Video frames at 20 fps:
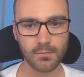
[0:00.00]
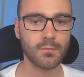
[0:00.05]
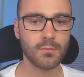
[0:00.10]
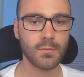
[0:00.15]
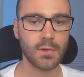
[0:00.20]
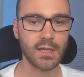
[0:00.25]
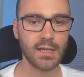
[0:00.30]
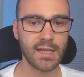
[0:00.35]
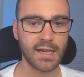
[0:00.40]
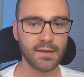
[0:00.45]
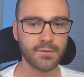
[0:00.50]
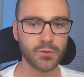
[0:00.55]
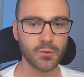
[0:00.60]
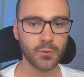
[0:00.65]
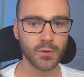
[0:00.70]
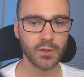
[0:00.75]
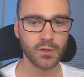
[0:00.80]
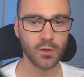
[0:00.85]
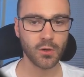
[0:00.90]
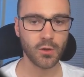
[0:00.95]
And after
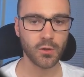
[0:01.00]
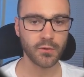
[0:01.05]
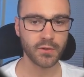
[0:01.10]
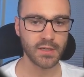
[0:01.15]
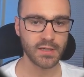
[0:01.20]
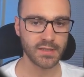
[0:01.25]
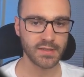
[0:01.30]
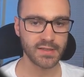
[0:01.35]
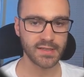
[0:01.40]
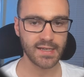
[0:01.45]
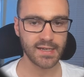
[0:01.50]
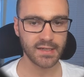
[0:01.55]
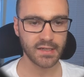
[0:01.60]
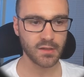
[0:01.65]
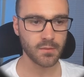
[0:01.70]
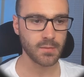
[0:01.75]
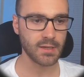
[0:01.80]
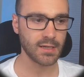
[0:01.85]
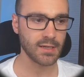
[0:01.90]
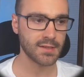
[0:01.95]
we call the exec
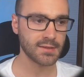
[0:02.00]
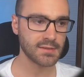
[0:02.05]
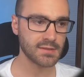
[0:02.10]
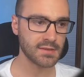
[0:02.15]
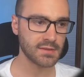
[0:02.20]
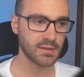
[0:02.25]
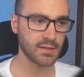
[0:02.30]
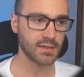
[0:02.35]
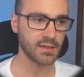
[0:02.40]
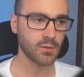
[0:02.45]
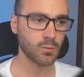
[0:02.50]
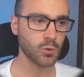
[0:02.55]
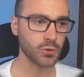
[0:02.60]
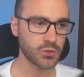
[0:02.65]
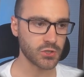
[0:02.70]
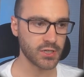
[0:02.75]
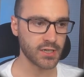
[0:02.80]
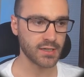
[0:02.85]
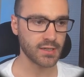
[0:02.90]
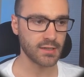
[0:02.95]
command, we'll
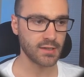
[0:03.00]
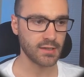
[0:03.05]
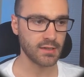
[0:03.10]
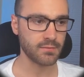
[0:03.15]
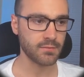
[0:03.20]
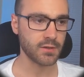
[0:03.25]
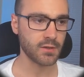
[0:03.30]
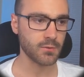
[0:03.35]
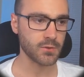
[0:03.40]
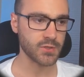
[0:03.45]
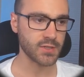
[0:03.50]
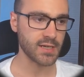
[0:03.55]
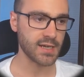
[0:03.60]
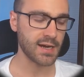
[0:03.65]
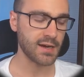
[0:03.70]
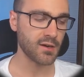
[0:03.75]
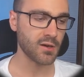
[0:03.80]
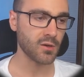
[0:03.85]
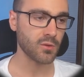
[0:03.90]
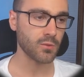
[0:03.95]
check if there was an
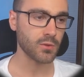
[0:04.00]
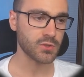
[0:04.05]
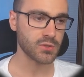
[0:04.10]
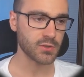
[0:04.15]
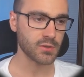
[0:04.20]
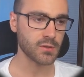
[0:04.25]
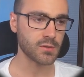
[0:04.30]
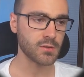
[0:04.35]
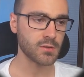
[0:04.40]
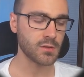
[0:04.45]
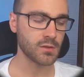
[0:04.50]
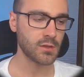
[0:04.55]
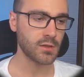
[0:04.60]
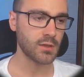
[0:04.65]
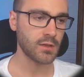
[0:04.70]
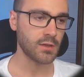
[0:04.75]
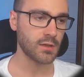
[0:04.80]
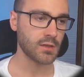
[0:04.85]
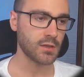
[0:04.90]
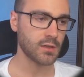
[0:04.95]
error returned
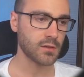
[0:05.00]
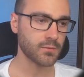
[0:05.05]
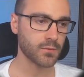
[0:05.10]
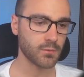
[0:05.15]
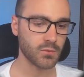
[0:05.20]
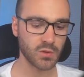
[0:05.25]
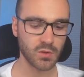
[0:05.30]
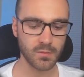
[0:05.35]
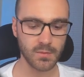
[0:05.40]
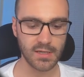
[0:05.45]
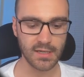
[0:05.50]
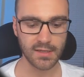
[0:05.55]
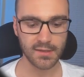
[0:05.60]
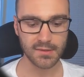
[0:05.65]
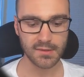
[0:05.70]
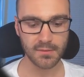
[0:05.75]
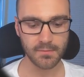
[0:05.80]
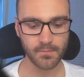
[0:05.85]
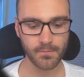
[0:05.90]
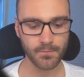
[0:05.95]
from the
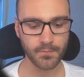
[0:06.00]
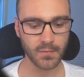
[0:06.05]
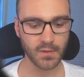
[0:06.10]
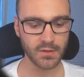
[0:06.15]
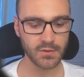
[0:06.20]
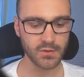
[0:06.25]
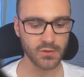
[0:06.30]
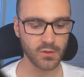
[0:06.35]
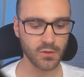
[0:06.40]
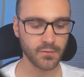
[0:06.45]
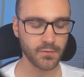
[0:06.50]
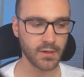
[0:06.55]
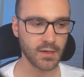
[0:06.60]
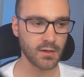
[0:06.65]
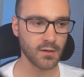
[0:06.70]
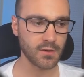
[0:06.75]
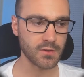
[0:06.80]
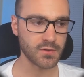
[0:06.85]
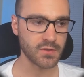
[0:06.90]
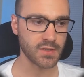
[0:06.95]
command. So if
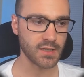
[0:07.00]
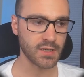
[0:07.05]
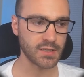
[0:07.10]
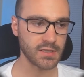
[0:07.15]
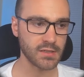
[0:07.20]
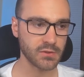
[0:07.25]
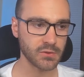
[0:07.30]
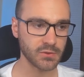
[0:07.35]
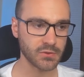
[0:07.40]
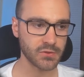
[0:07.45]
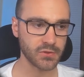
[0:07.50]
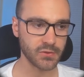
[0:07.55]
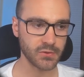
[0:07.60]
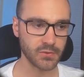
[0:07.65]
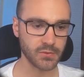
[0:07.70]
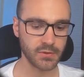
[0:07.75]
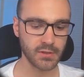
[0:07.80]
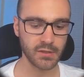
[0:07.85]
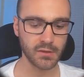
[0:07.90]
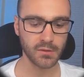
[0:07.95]
error is not equal
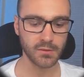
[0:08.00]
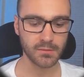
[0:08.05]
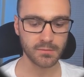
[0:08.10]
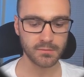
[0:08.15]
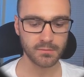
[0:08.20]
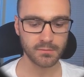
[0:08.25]
to nil,